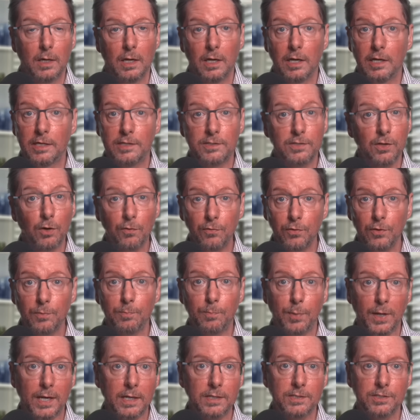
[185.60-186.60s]
it's often
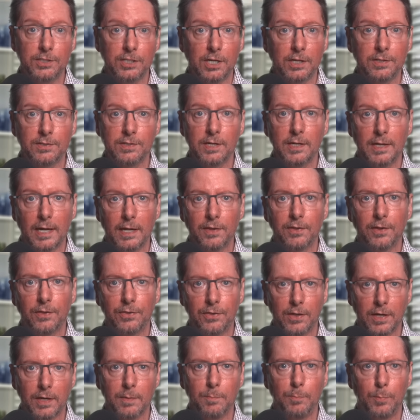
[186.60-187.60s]
best just to let the
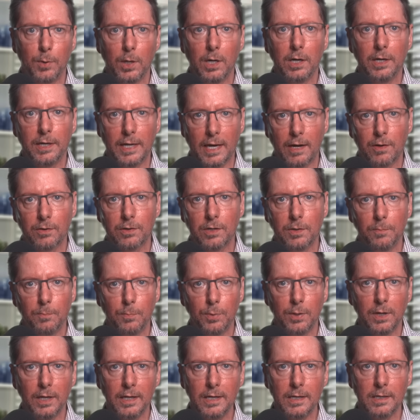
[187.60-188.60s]
thing burn out
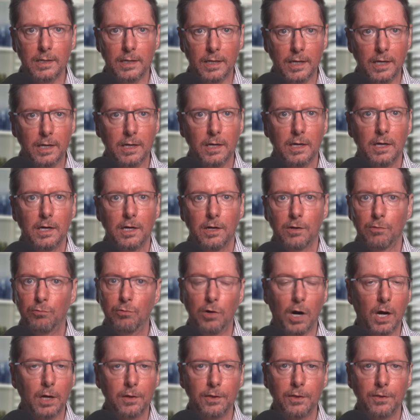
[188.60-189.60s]
completely,
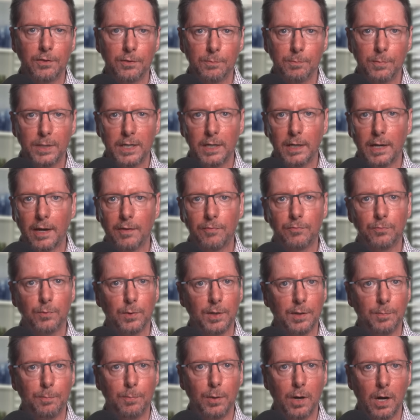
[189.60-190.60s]
rather than be left
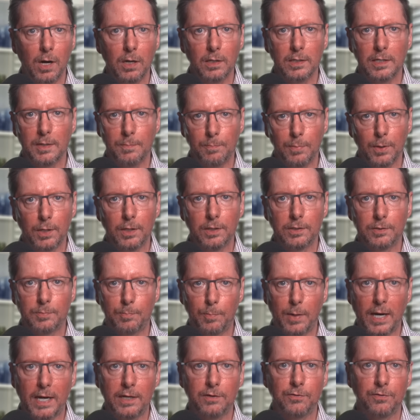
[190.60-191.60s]
with a partly burned
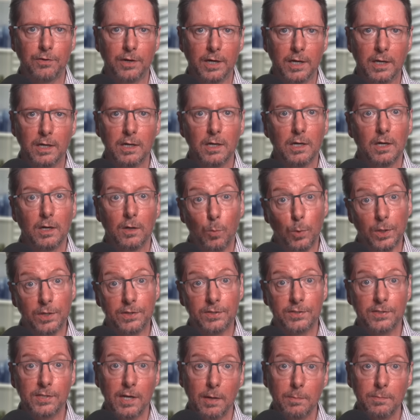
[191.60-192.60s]
battery with
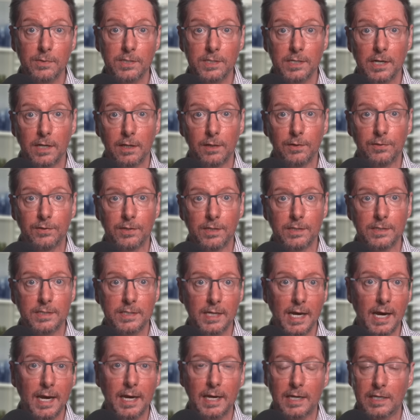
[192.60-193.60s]
some cells
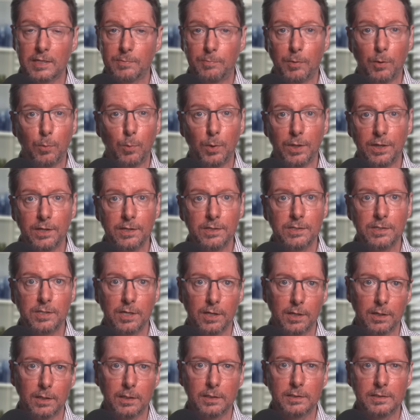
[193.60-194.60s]
intact but with
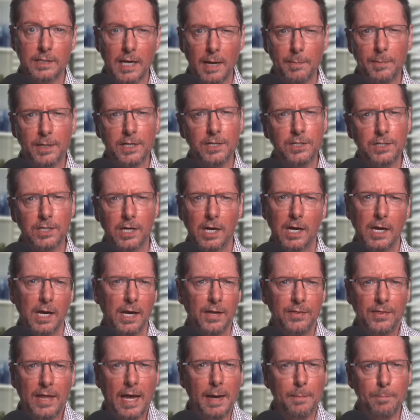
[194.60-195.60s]
internal damage
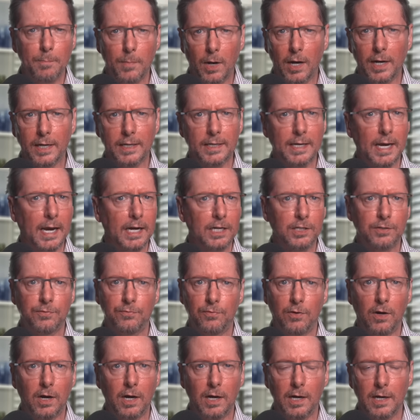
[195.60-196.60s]
that might catch
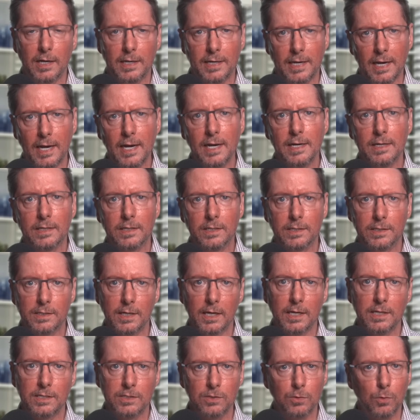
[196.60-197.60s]
fire again
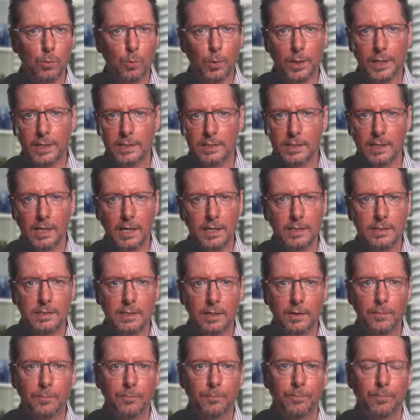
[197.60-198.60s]
days or weeks
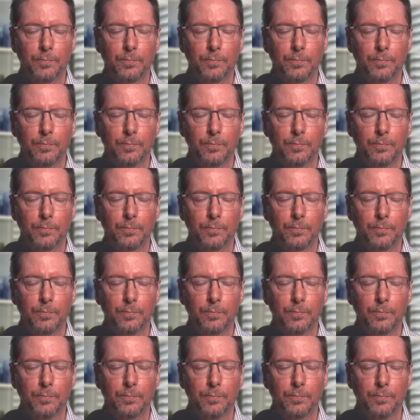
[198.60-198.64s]
later.